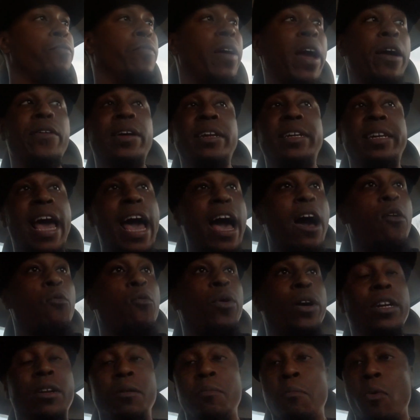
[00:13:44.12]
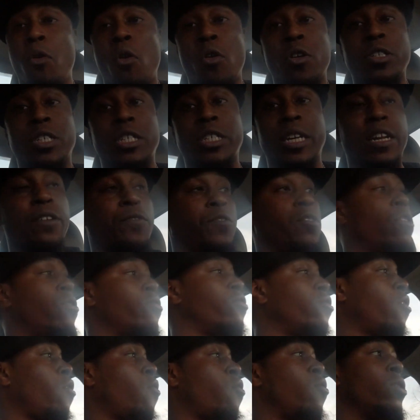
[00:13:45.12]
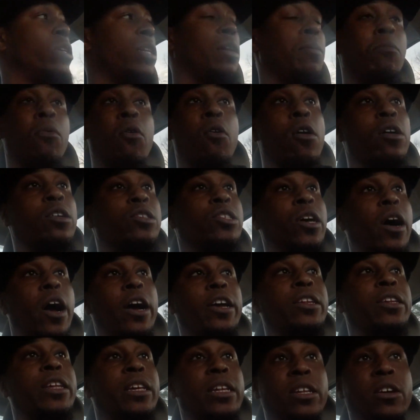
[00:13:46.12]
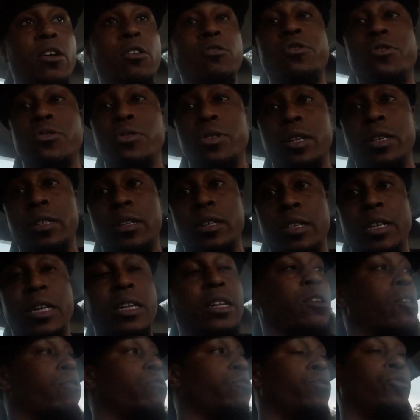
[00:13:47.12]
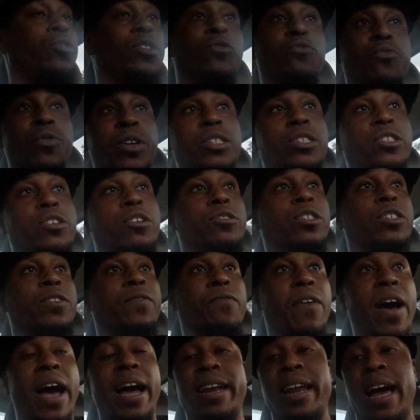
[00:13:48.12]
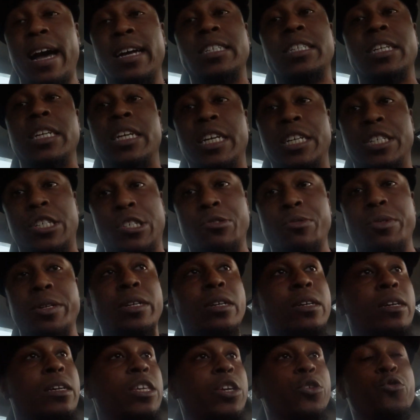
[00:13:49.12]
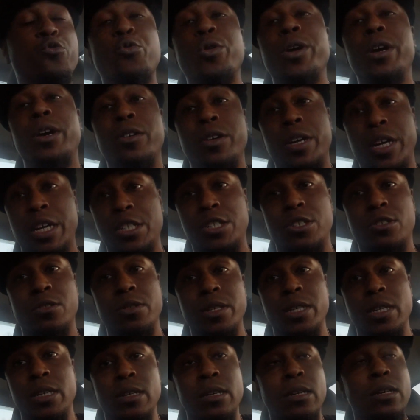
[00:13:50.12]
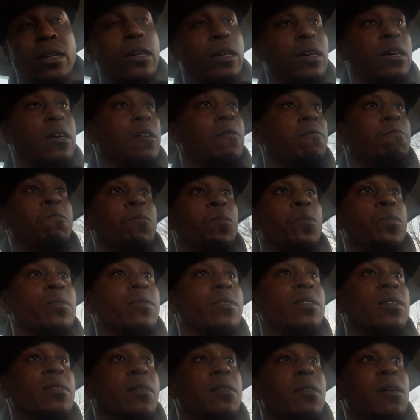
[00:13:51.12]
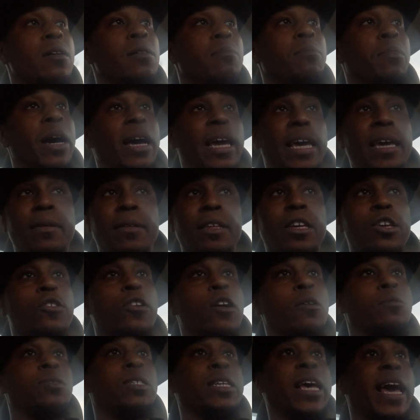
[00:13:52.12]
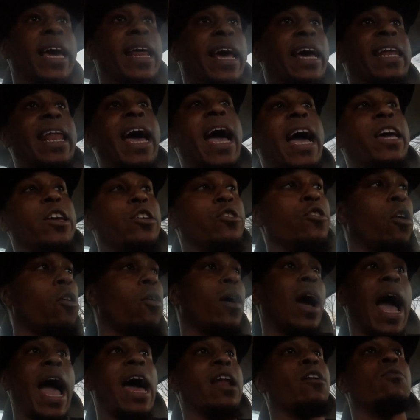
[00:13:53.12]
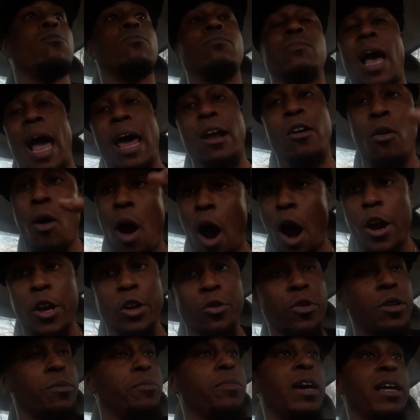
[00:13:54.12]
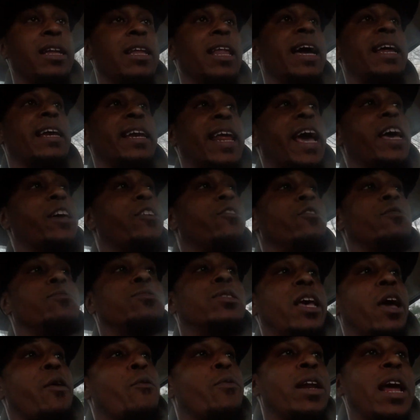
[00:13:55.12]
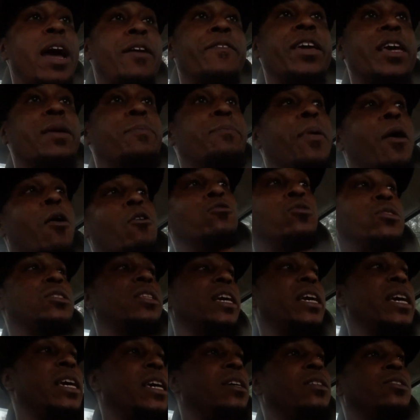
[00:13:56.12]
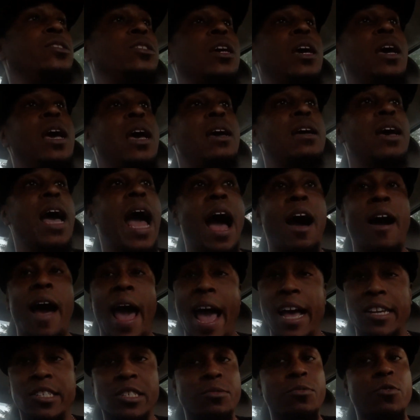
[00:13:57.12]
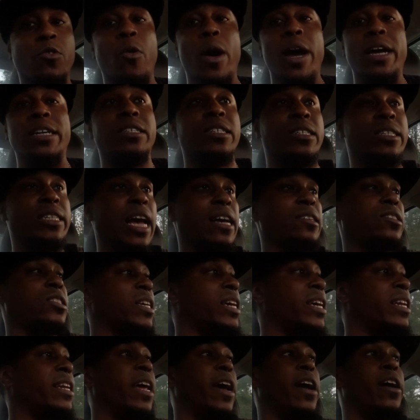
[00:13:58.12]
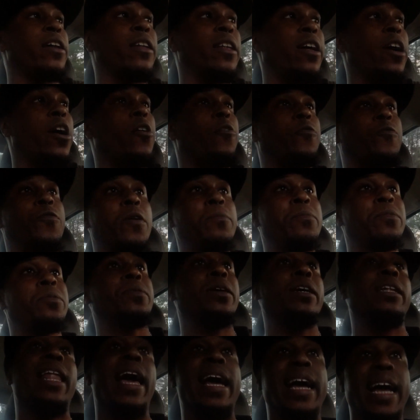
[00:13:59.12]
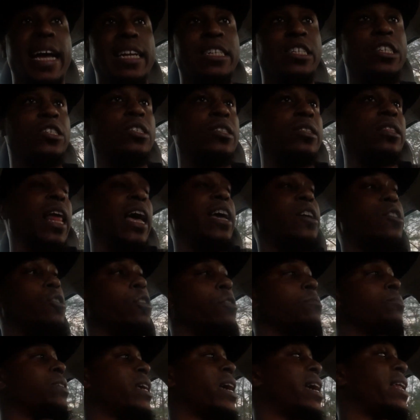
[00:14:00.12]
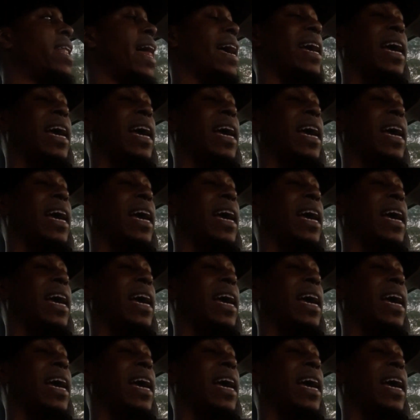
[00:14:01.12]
Very down with the Moor shit. If you don't know who the Moors are, you need to go do your research and find out your history, your real history. But he, you know what I'm saying, and I don't argue with him nothing like that. You know what I'm saying. Whenever he posts things, I'll ask him questions. I'll sit there and learn from him, cause you know what I'm saying.